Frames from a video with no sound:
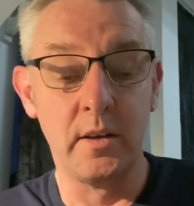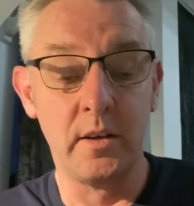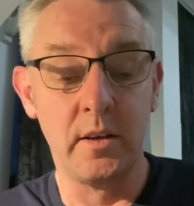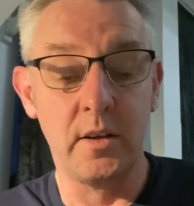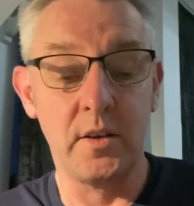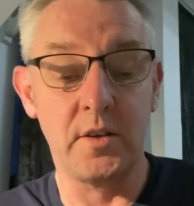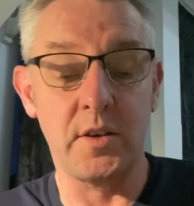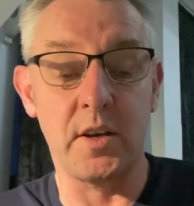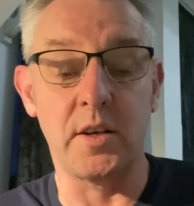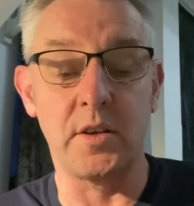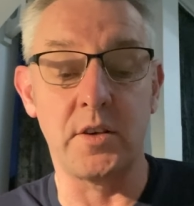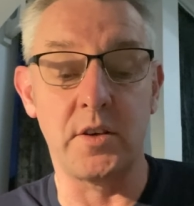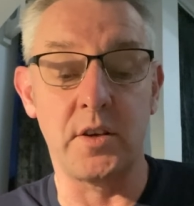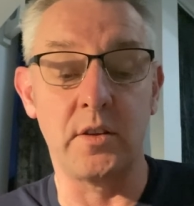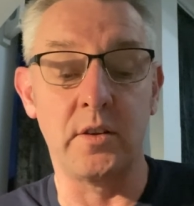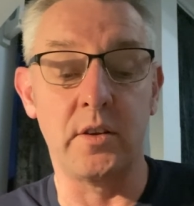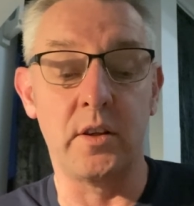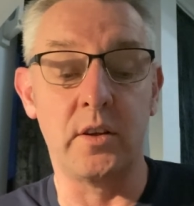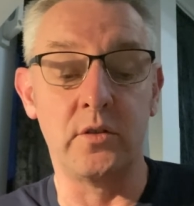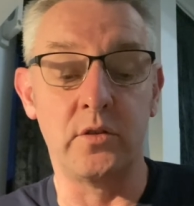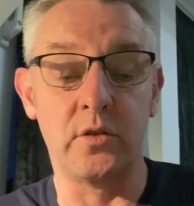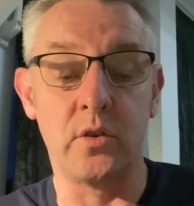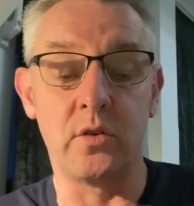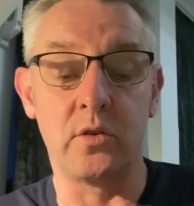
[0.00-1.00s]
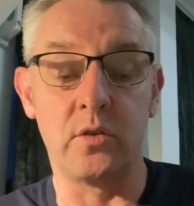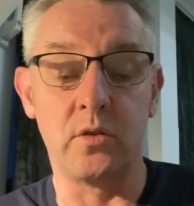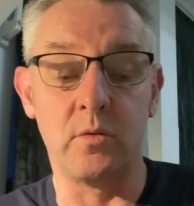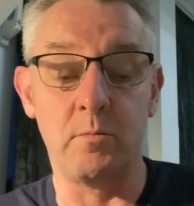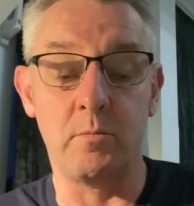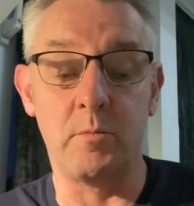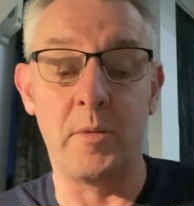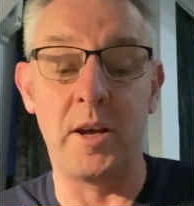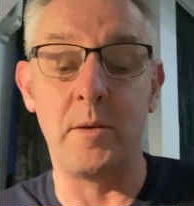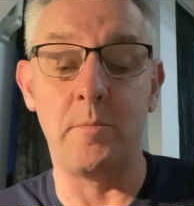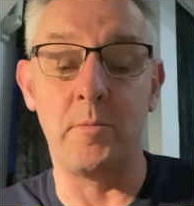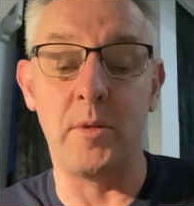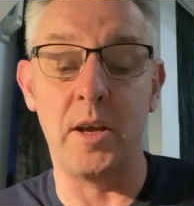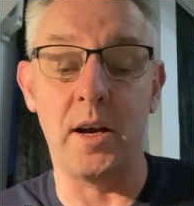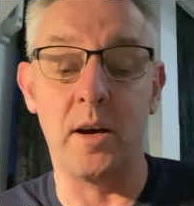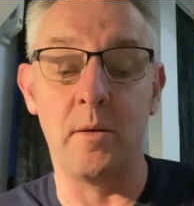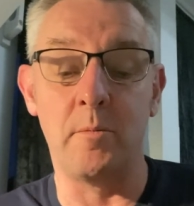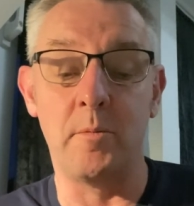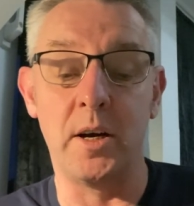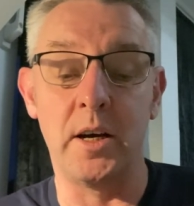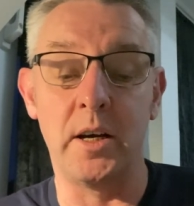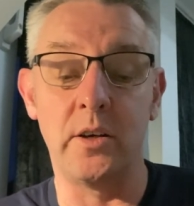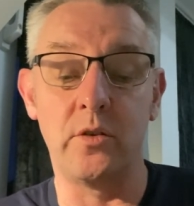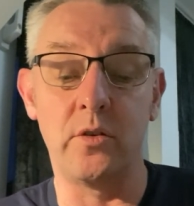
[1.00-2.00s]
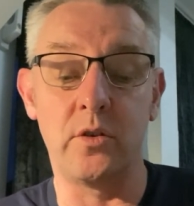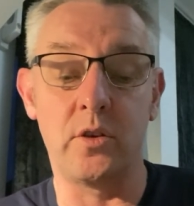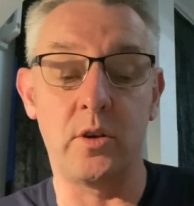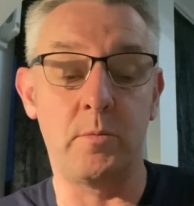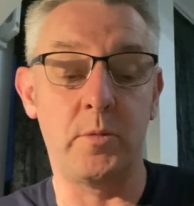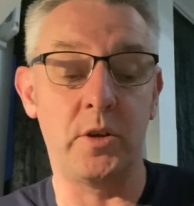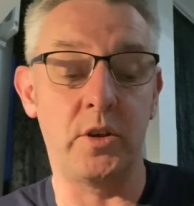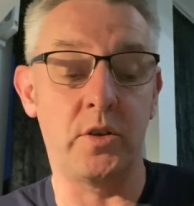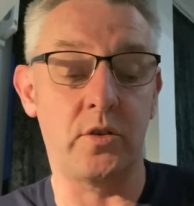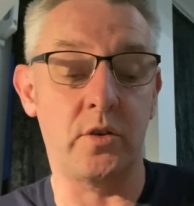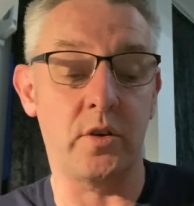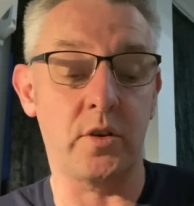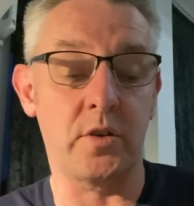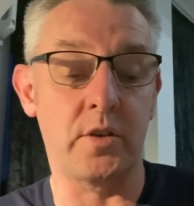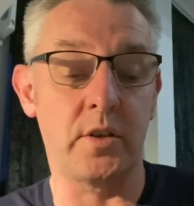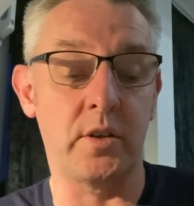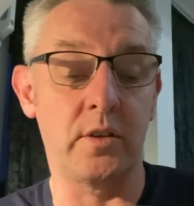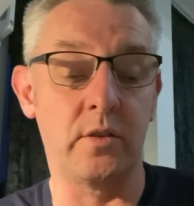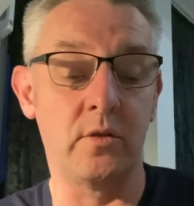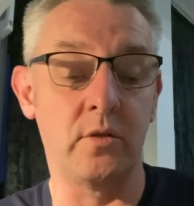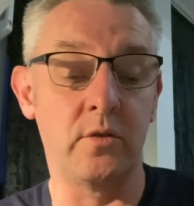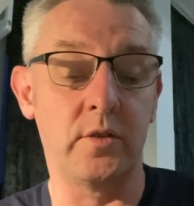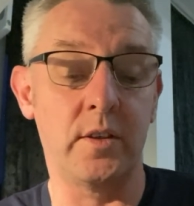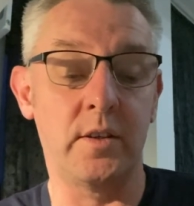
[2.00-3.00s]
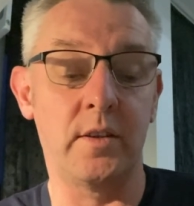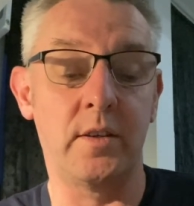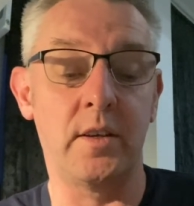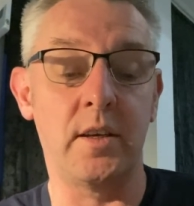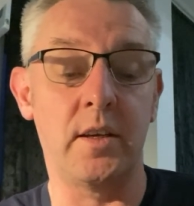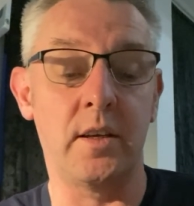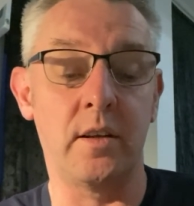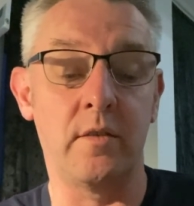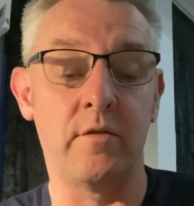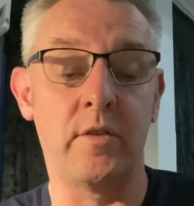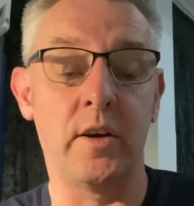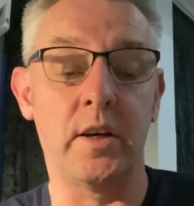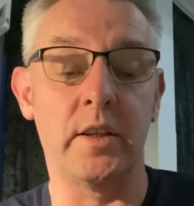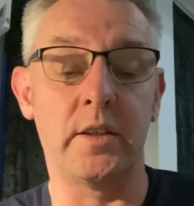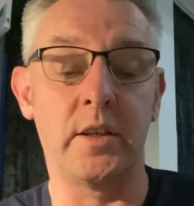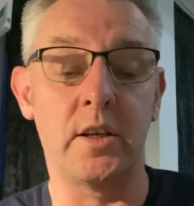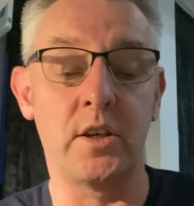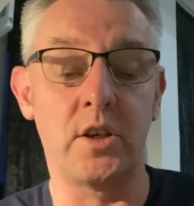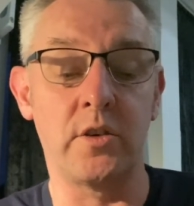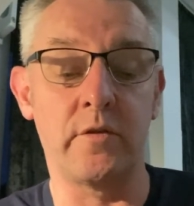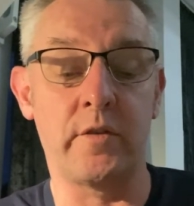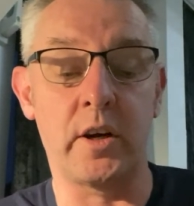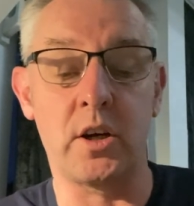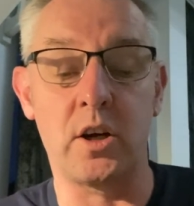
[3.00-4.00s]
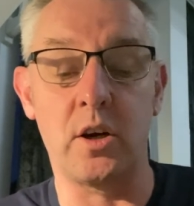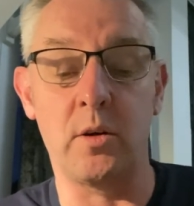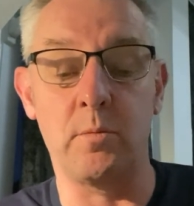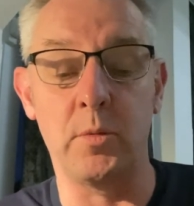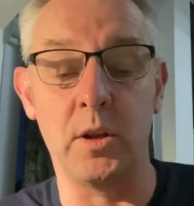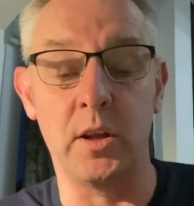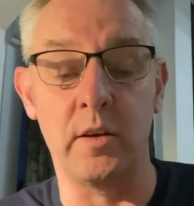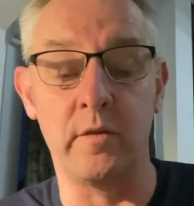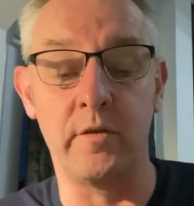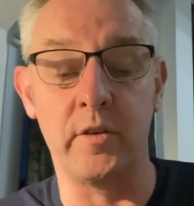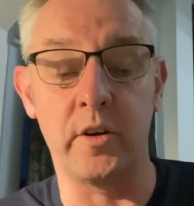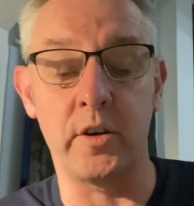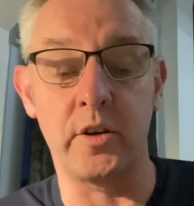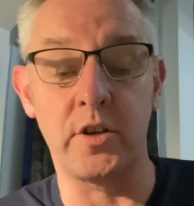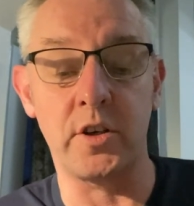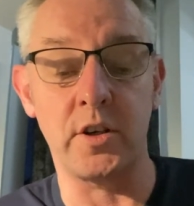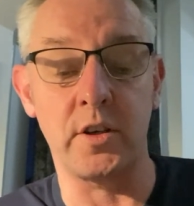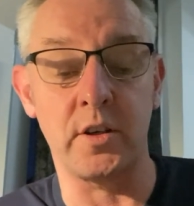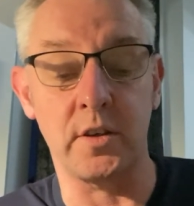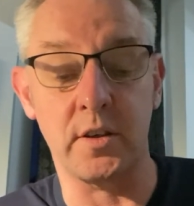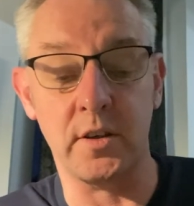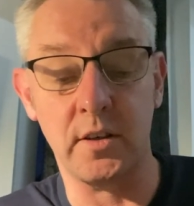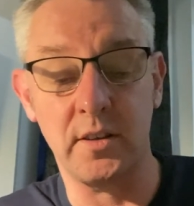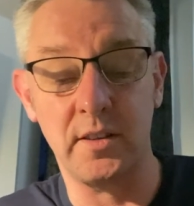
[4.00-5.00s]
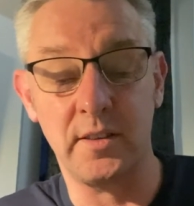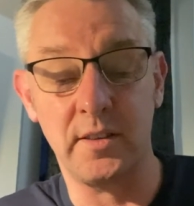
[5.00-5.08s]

sensing that Doug might be a man who could be trusted not to take advantage of a couple of virgins.